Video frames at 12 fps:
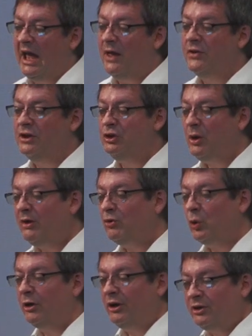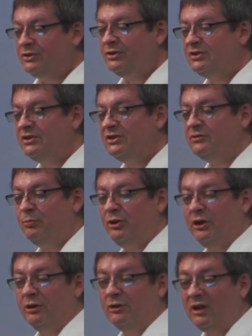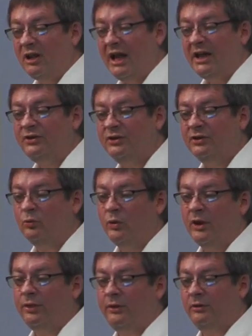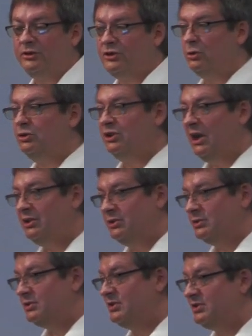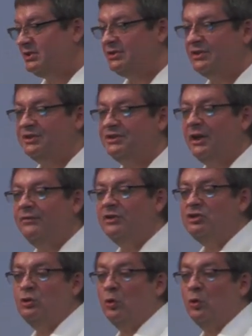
And then you have query instances of particular classes with their associations. This is the stuff that you